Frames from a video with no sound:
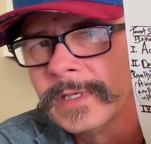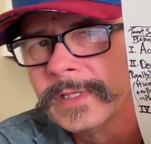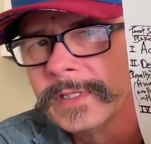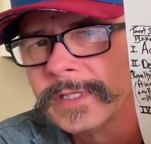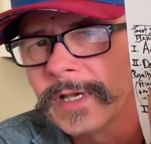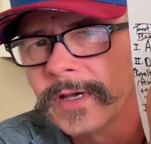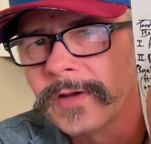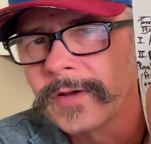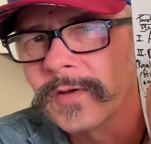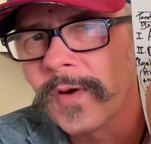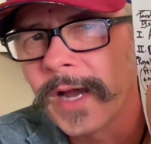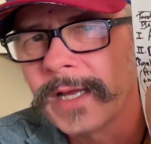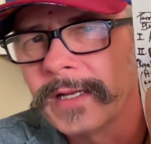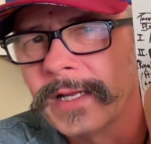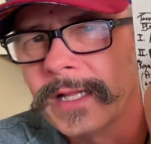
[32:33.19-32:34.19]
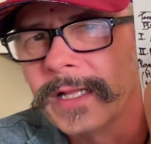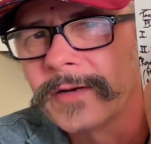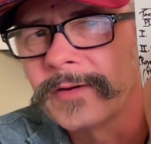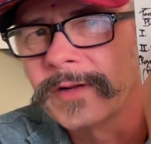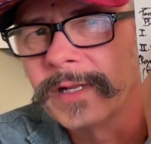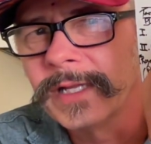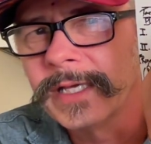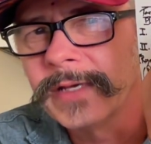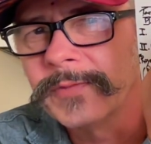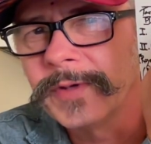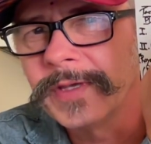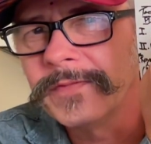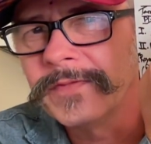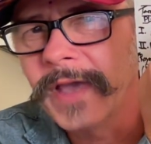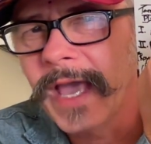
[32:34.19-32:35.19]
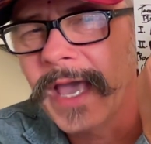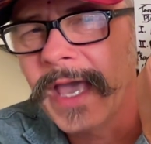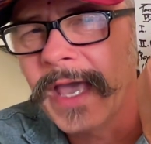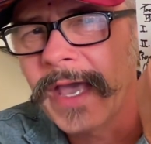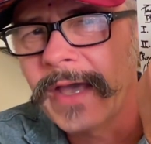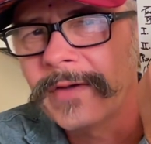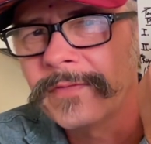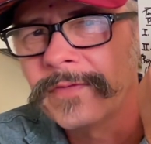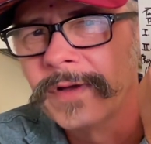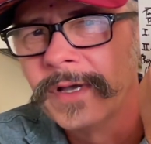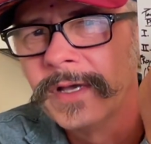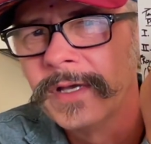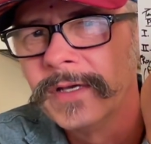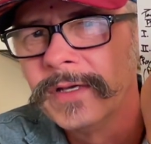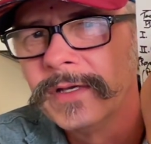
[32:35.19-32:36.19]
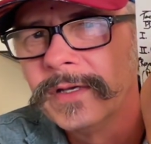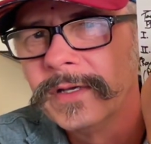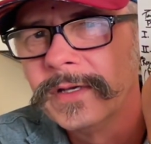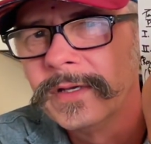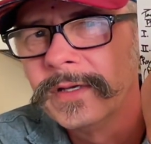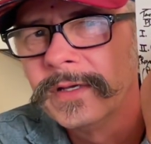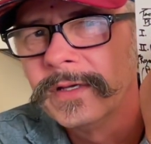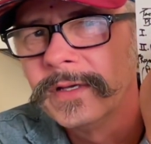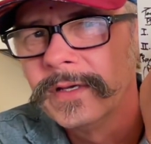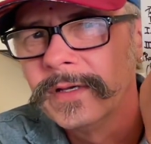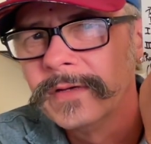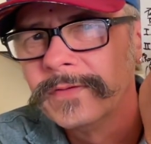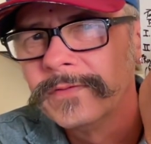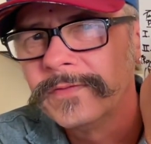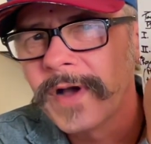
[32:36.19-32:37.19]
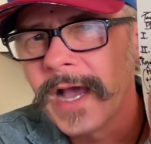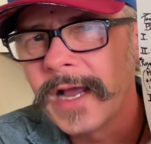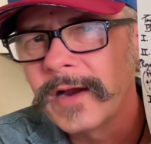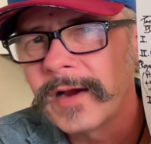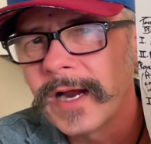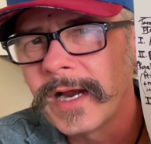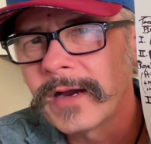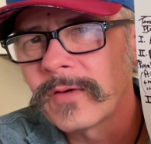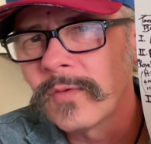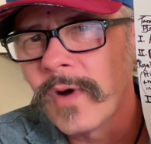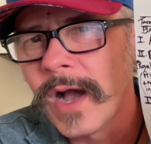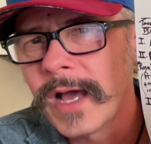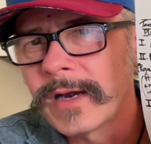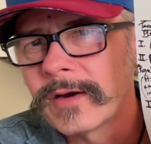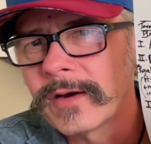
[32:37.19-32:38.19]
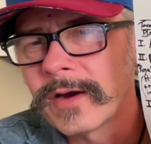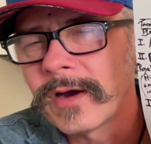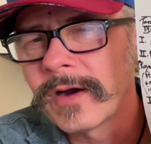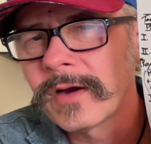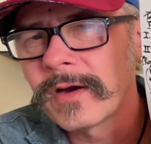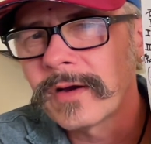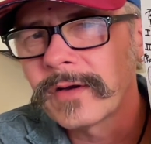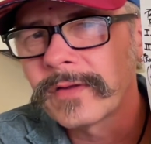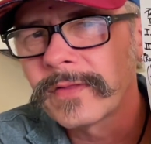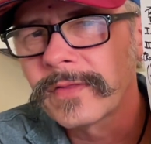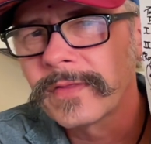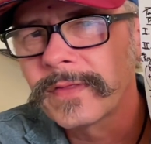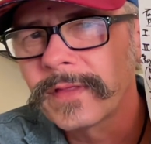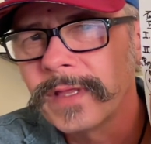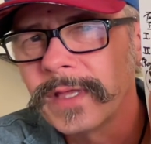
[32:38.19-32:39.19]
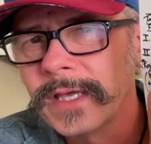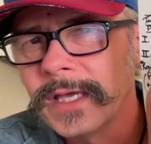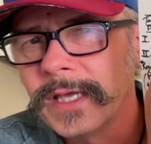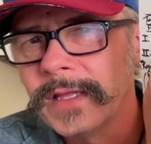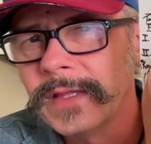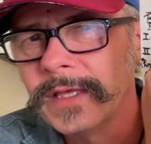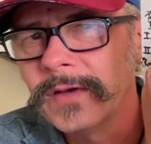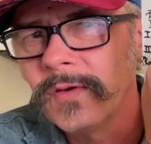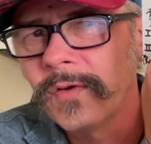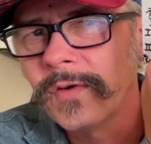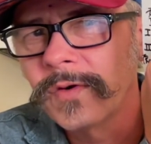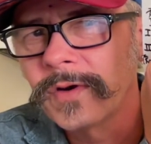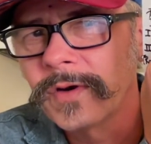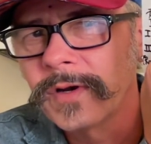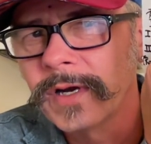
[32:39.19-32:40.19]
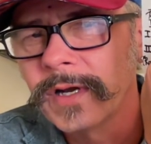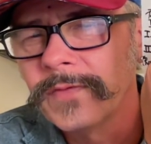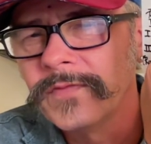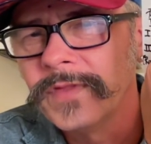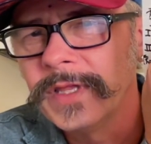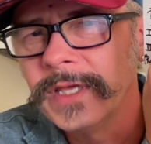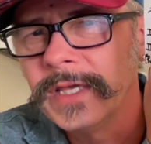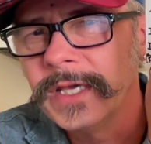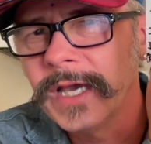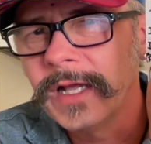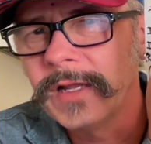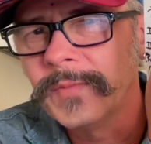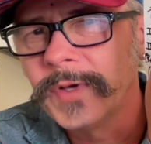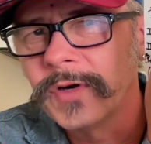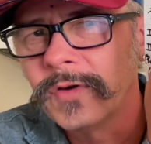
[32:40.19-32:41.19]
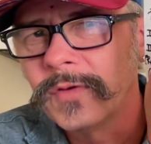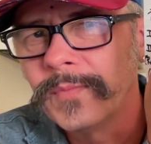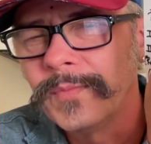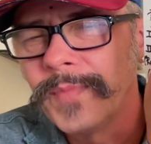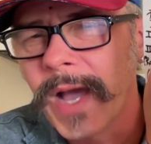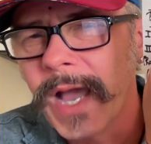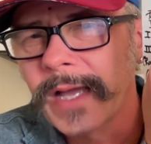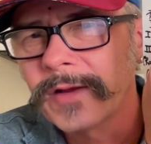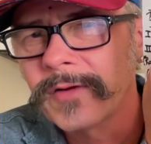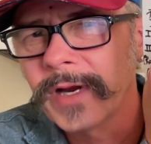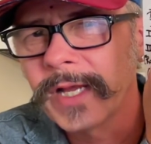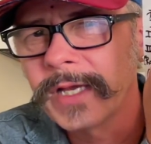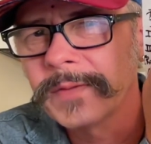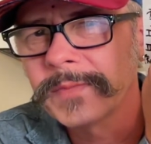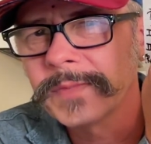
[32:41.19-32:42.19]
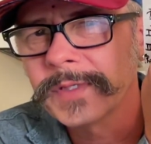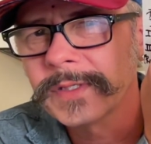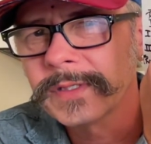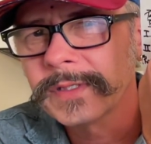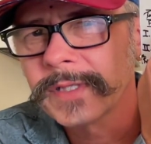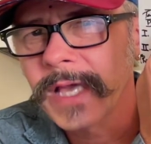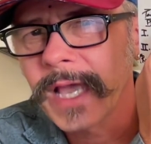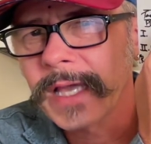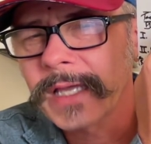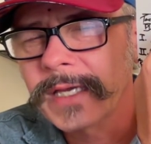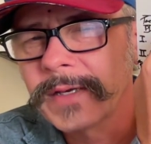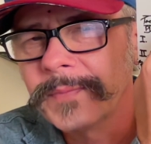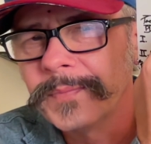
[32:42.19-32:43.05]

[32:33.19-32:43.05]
So quite literally, we have fire, air, water, earth in the order of the elemental bigrams that